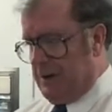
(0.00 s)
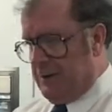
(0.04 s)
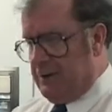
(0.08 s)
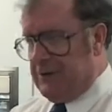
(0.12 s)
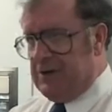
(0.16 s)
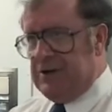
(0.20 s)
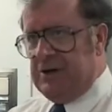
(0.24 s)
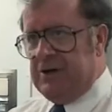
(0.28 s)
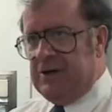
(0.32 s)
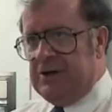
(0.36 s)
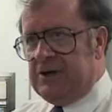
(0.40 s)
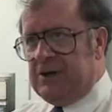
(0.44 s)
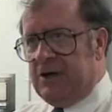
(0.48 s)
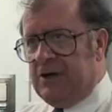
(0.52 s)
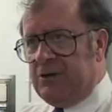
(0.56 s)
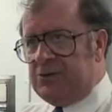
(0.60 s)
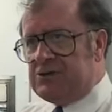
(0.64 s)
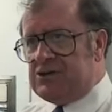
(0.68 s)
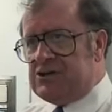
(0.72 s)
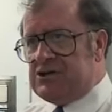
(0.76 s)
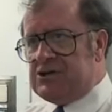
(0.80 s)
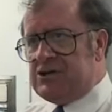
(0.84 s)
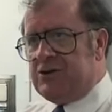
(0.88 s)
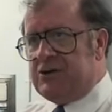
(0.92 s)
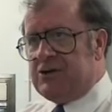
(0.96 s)
The
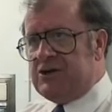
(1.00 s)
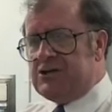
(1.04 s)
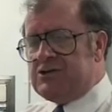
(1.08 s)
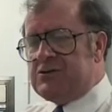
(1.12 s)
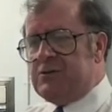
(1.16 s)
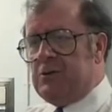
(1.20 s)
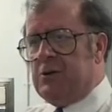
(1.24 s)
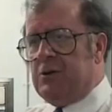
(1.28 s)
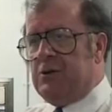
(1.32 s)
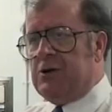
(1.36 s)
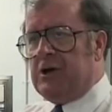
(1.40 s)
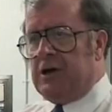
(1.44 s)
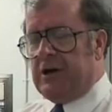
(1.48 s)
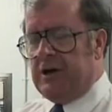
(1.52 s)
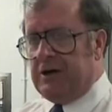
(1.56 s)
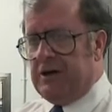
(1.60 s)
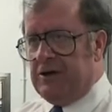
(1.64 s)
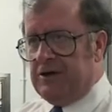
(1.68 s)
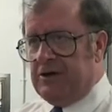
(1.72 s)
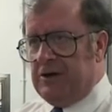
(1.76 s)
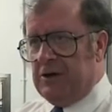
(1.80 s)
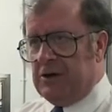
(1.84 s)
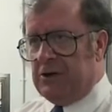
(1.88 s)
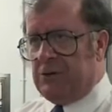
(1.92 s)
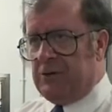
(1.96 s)
ultrasonics will
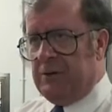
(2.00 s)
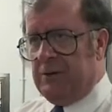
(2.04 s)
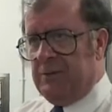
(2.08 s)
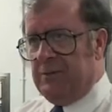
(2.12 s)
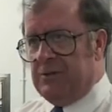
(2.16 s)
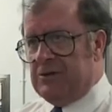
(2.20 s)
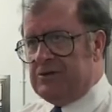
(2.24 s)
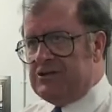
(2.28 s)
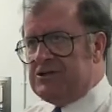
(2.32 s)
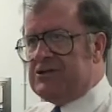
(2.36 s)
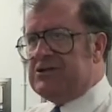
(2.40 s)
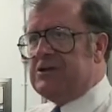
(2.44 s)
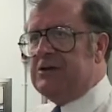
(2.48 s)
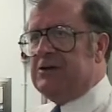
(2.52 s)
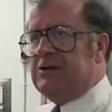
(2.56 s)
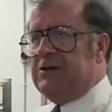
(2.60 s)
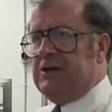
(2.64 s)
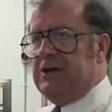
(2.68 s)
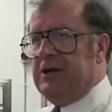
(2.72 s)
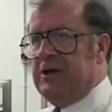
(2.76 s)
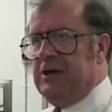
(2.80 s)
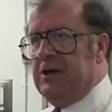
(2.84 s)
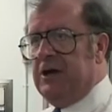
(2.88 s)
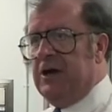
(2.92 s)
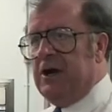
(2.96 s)
clean the equipment.
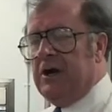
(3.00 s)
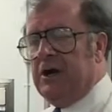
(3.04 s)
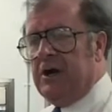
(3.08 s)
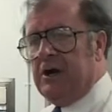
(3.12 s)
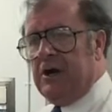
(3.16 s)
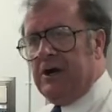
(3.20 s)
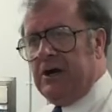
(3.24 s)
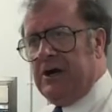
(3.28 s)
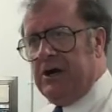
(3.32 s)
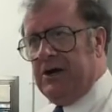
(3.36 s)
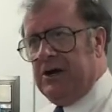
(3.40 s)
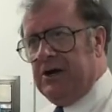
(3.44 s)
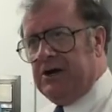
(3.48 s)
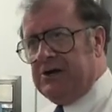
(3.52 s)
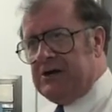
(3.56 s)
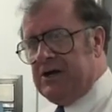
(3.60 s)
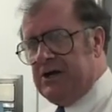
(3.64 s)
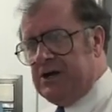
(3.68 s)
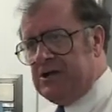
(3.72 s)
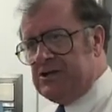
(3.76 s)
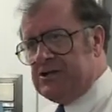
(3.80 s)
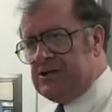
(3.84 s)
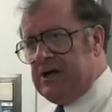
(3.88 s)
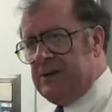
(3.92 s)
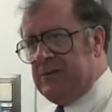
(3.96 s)
The uh,
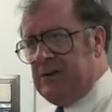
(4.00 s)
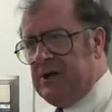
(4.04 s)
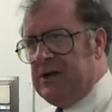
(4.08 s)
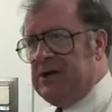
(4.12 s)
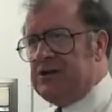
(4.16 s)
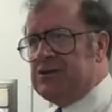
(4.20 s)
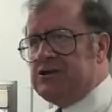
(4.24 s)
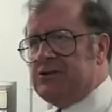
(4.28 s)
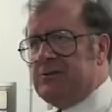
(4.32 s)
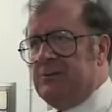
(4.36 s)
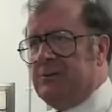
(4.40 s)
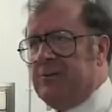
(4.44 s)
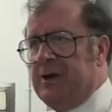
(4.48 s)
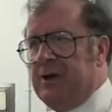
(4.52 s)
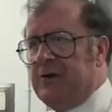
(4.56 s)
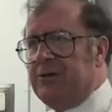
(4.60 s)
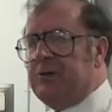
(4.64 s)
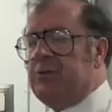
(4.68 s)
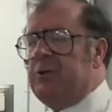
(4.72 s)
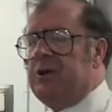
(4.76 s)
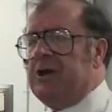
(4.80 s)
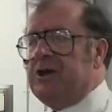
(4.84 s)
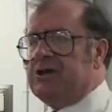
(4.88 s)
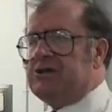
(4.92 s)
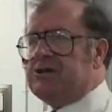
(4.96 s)
decontamination bath
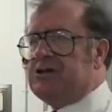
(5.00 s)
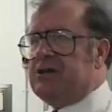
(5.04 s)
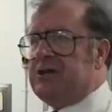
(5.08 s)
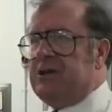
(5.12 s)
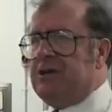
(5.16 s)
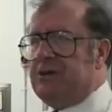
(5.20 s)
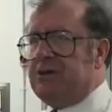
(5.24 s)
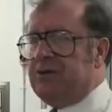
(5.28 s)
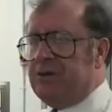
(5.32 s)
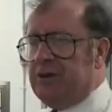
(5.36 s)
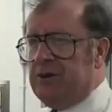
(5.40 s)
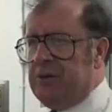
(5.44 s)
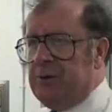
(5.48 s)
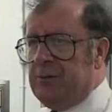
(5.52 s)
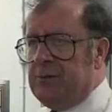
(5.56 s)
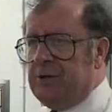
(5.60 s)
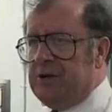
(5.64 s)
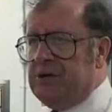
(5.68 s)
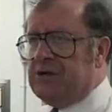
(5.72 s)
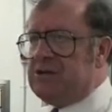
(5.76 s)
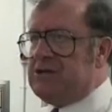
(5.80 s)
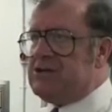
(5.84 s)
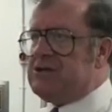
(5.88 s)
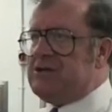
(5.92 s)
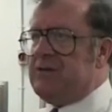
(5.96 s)
will actually
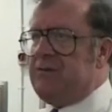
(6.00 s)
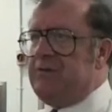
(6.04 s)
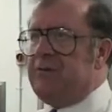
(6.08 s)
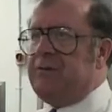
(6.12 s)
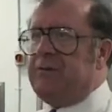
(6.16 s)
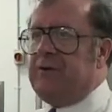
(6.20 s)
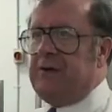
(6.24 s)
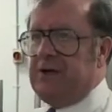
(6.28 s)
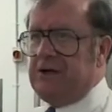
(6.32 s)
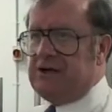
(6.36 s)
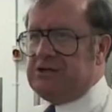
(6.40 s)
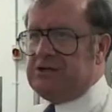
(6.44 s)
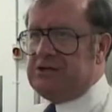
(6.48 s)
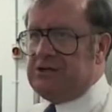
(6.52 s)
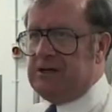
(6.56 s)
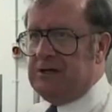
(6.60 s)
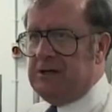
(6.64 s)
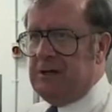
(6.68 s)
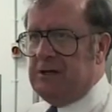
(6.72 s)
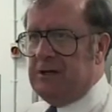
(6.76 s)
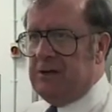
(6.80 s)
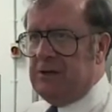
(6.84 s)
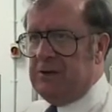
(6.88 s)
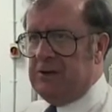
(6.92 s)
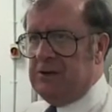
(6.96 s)
thermally disinfect
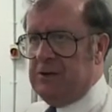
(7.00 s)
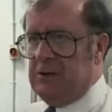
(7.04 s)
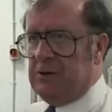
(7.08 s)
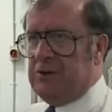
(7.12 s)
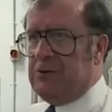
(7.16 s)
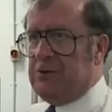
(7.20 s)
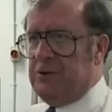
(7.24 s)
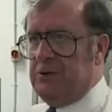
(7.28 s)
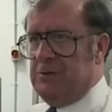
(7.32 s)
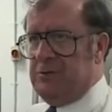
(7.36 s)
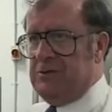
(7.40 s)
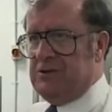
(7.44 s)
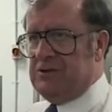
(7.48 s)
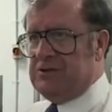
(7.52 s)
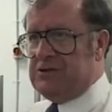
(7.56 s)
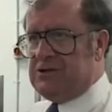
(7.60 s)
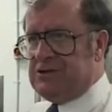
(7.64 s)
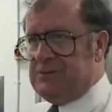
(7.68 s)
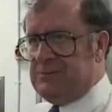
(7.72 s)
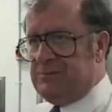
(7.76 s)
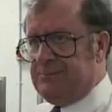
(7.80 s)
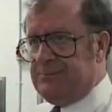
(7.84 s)
the equipment.